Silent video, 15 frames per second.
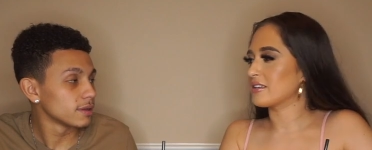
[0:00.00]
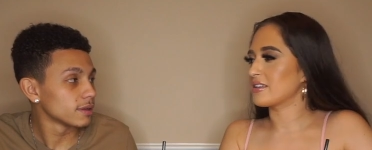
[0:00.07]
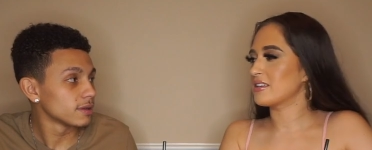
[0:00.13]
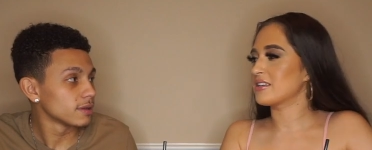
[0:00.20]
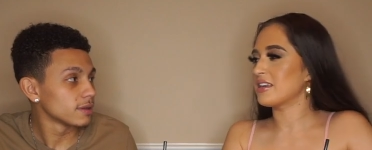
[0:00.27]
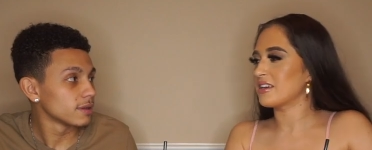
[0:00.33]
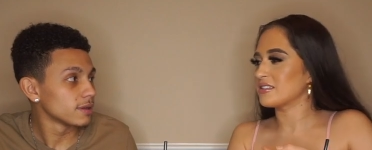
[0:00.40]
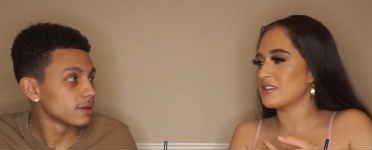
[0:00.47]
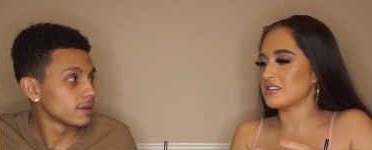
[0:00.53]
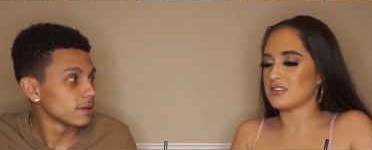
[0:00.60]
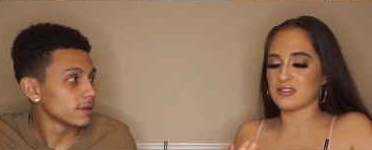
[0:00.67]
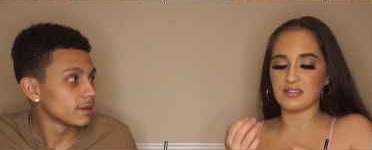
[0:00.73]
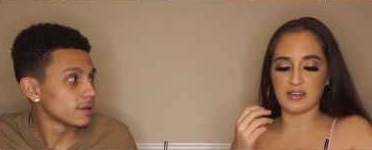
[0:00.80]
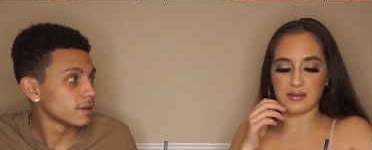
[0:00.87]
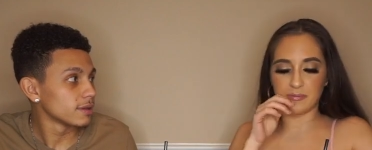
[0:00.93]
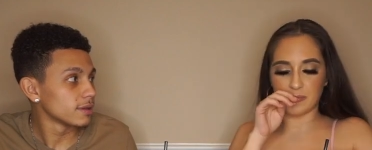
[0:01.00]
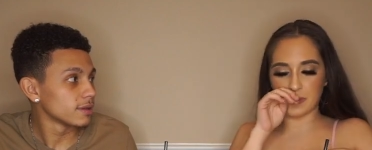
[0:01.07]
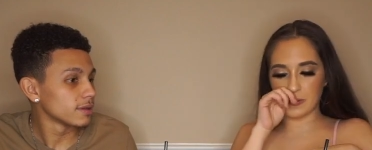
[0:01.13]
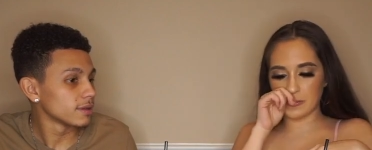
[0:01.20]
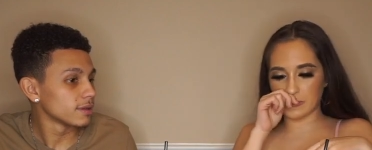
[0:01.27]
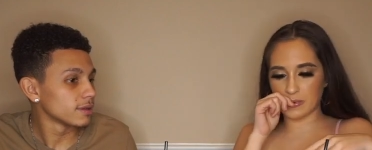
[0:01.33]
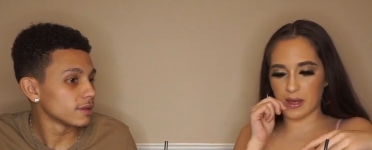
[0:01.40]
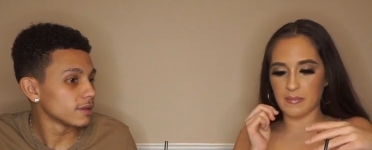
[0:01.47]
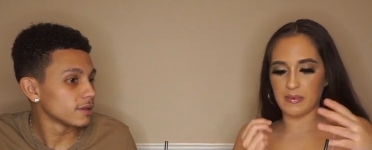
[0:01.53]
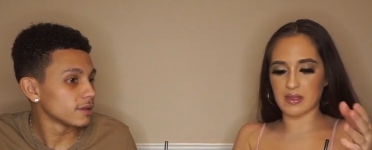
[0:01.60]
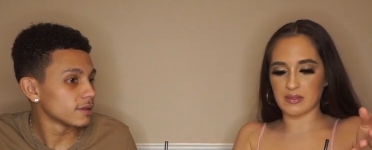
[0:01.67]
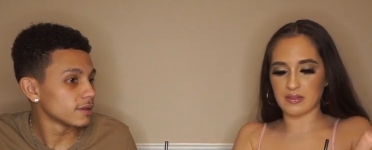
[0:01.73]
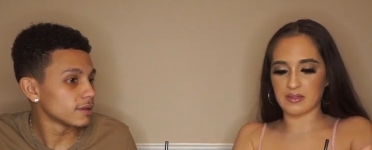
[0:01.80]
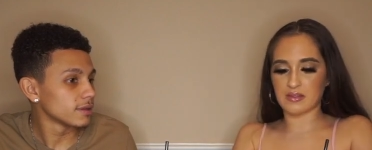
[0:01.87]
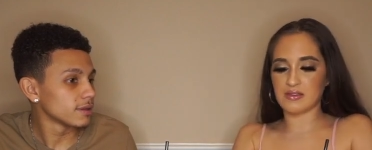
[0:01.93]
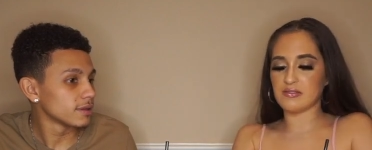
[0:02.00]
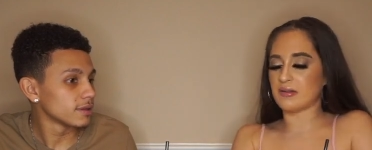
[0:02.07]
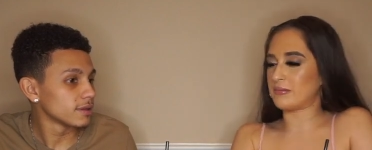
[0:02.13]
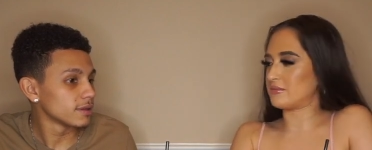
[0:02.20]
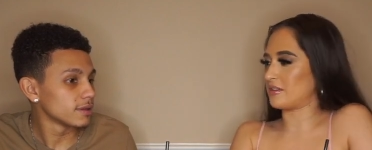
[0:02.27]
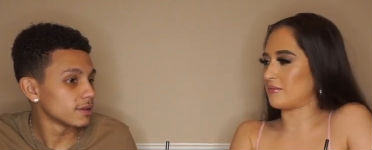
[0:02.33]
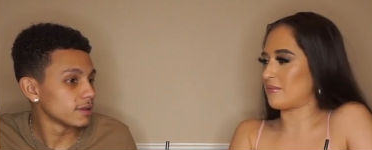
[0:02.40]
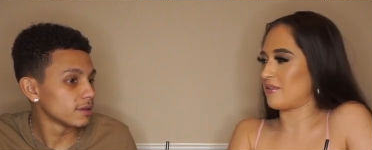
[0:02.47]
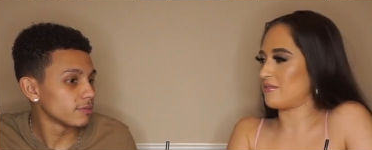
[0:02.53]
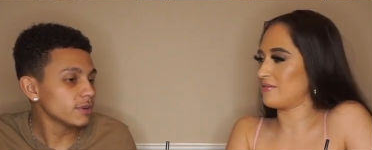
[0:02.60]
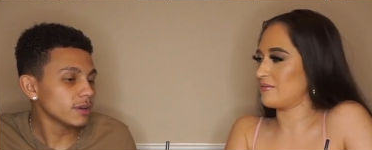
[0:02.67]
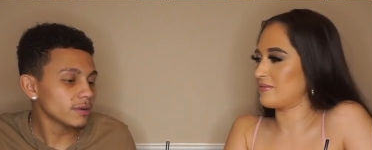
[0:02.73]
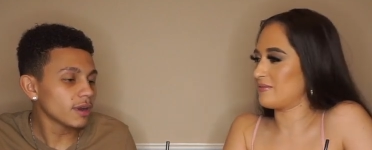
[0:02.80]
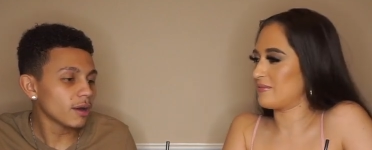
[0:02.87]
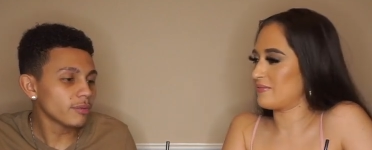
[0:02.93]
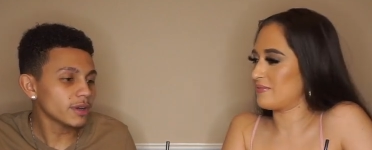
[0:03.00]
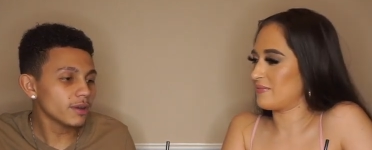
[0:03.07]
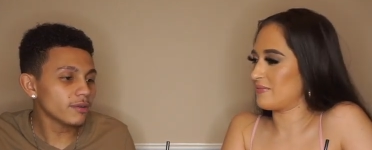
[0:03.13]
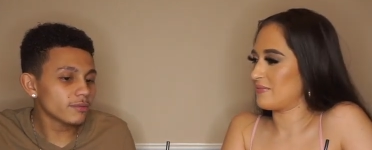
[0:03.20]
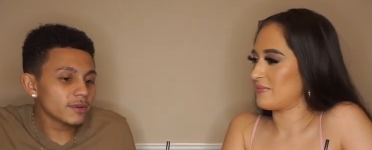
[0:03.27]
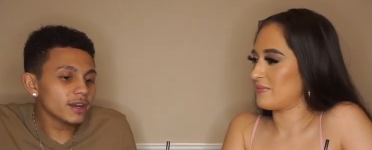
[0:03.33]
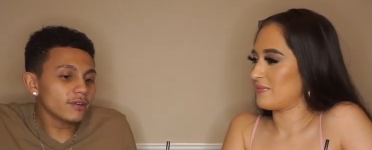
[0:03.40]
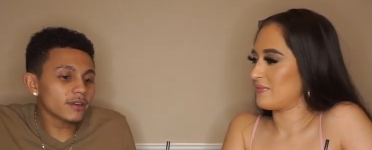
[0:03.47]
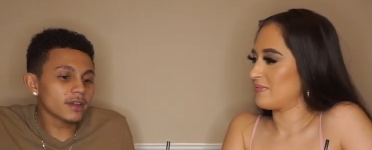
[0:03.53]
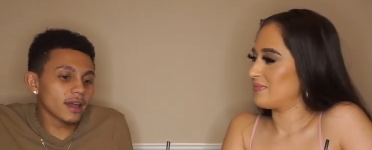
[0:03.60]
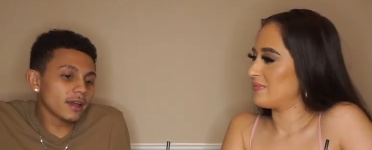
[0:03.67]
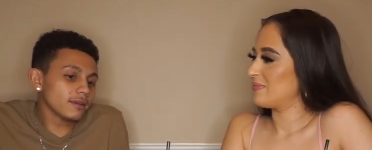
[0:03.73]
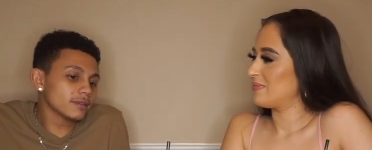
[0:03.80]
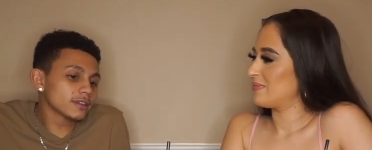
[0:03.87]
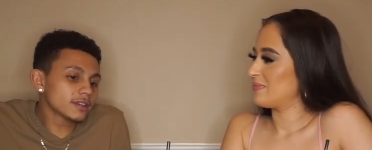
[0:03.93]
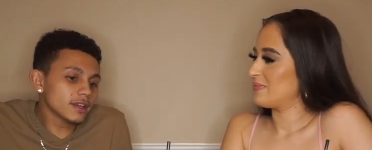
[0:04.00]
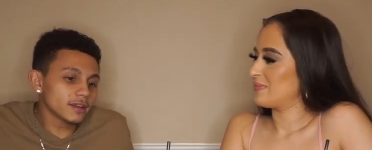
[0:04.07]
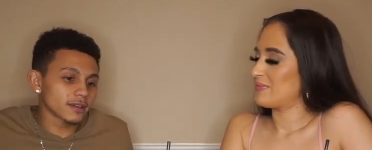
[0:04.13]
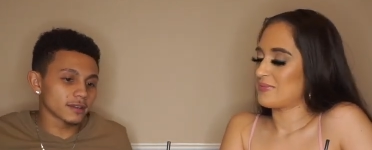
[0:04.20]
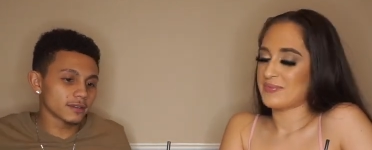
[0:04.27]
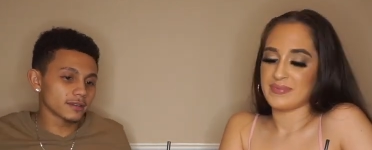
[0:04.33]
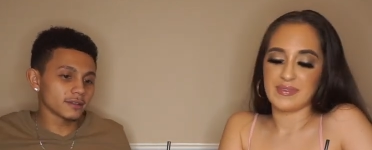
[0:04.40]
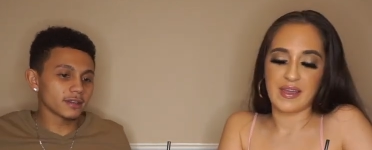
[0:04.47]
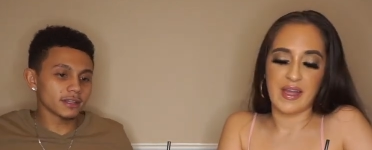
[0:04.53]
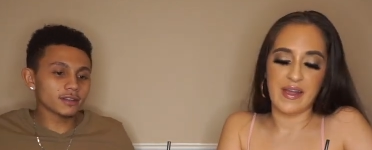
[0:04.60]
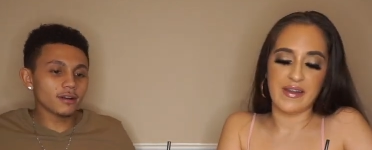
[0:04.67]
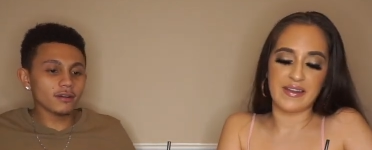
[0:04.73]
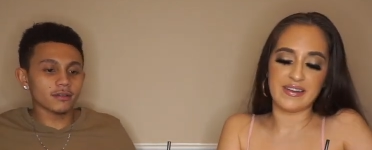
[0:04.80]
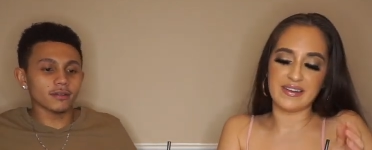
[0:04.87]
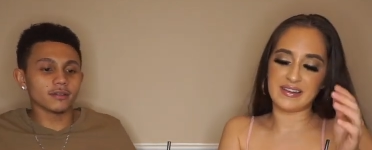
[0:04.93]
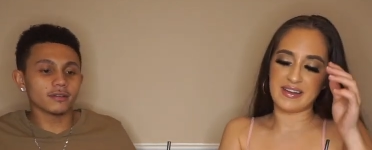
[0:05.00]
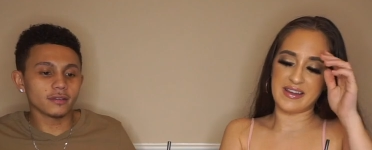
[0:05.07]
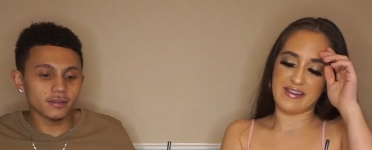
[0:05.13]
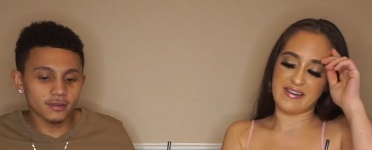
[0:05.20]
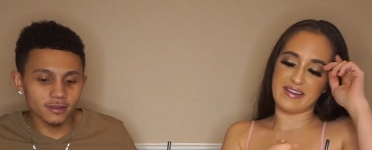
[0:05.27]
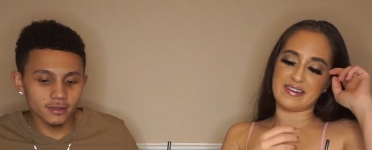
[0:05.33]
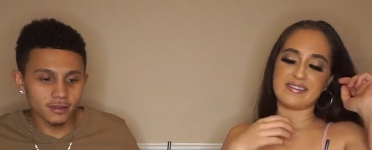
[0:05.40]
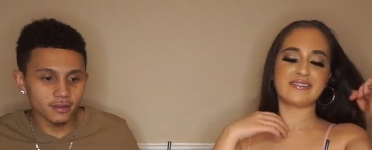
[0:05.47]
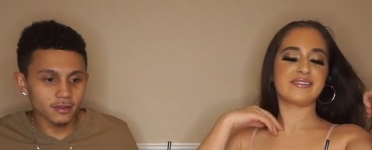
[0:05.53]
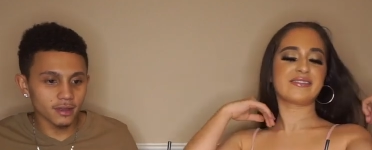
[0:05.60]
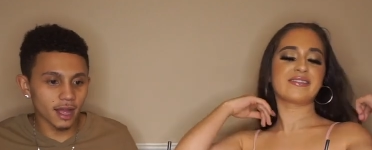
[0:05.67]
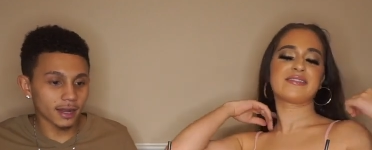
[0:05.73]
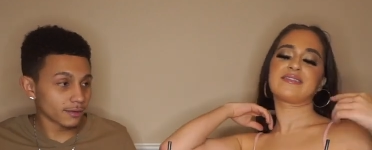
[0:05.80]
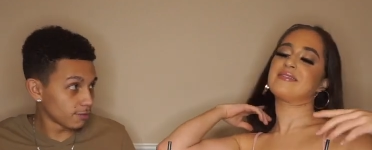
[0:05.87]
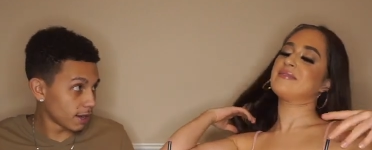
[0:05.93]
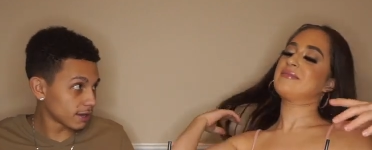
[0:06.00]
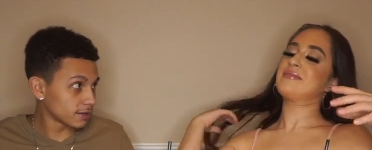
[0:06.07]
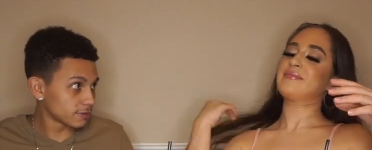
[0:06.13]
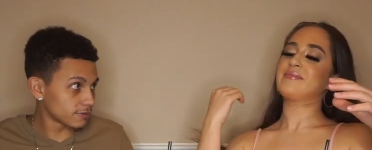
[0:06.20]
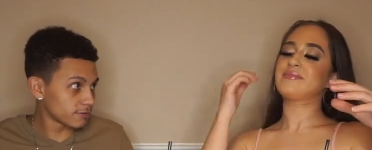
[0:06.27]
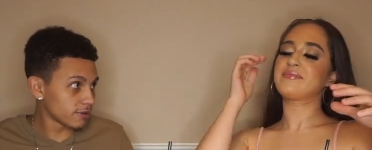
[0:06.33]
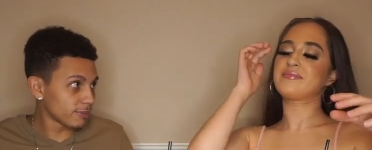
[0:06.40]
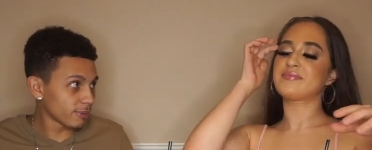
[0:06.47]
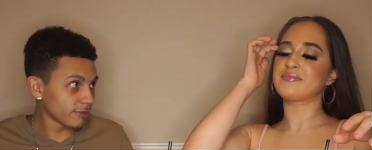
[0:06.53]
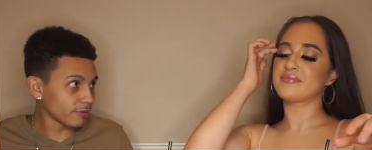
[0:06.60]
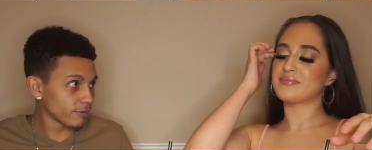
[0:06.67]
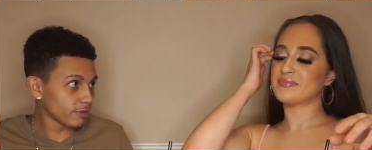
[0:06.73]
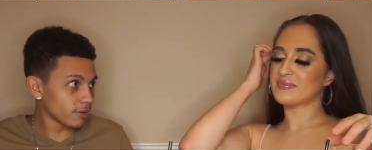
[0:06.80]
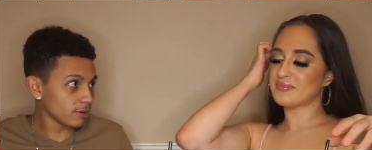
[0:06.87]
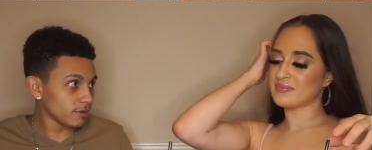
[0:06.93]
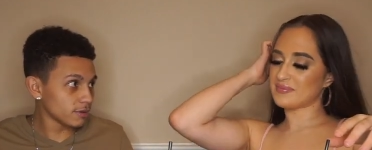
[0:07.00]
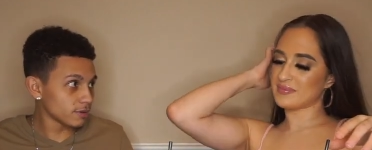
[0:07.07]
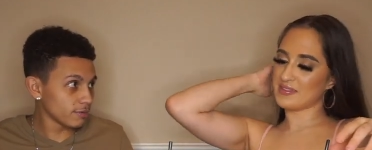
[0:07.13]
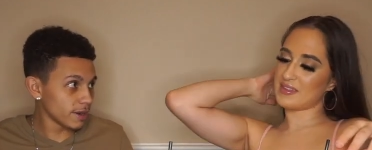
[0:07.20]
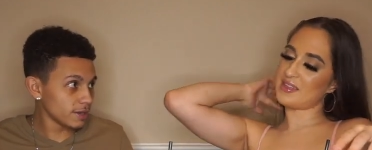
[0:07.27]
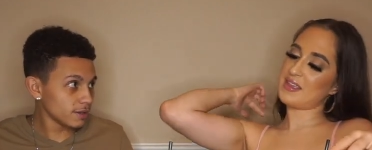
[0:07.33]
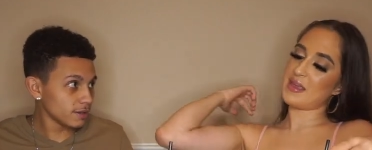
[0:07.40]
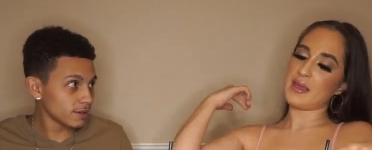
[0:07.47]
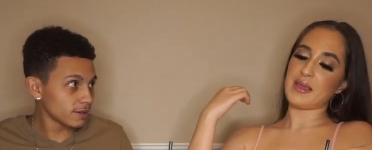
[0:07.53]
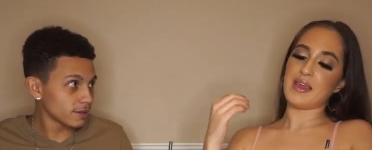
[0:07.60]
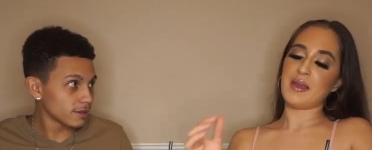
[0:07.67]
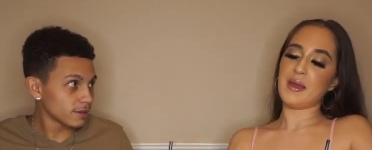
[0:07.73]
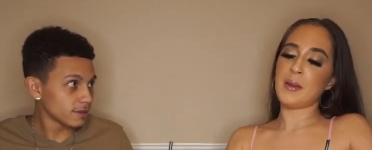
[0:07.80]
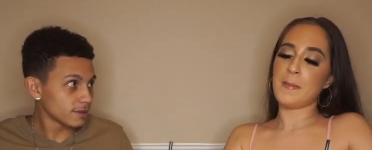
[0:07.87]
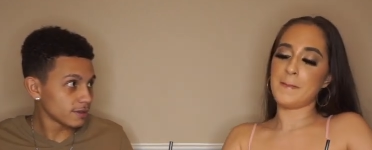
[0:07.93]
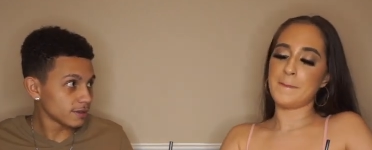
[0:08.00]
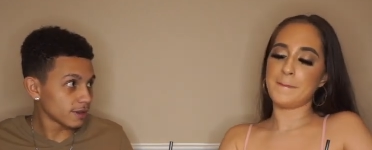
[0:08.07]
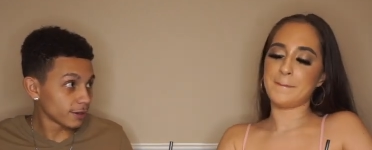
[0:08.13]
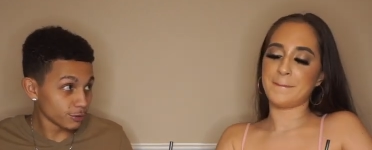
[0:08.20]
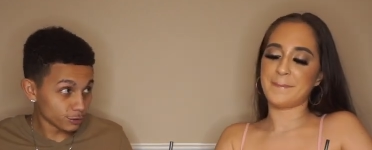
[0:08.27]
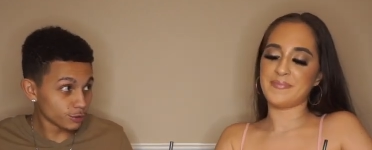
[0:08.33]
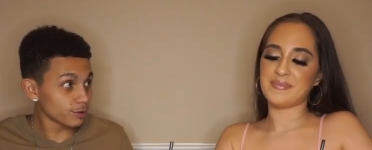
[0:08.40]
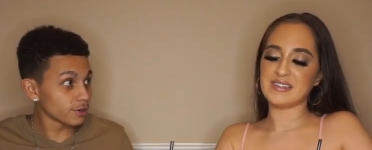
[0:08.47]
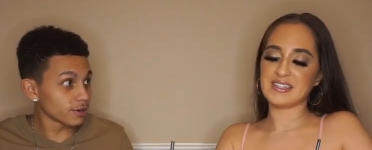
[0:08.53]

Speaker 1: he can't technically win. I mean, you know what I'm talking about.
Speaker 2: We know, we know, we know the game. Let's get it. Let's all go. Alright, alright. I can, I can flip up your phone. You ready?
Speaker 1: Yeah. Are you sure?